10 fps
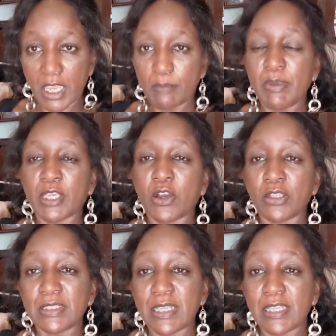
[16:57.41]
Be
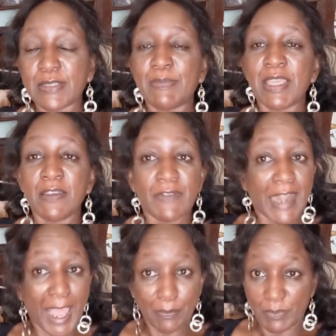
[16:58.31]
content, be even
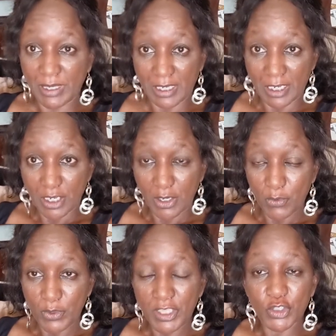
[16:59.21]
happy
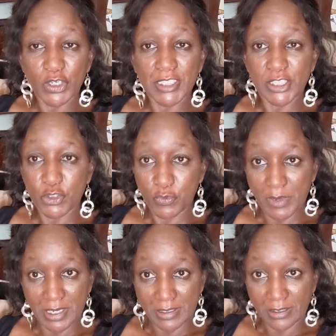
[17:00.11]
with the choice that you've
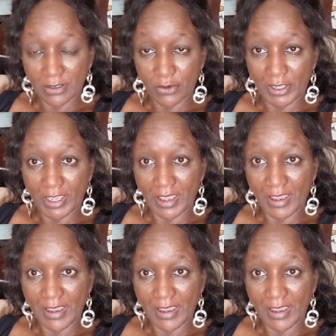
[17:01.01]
made, okay?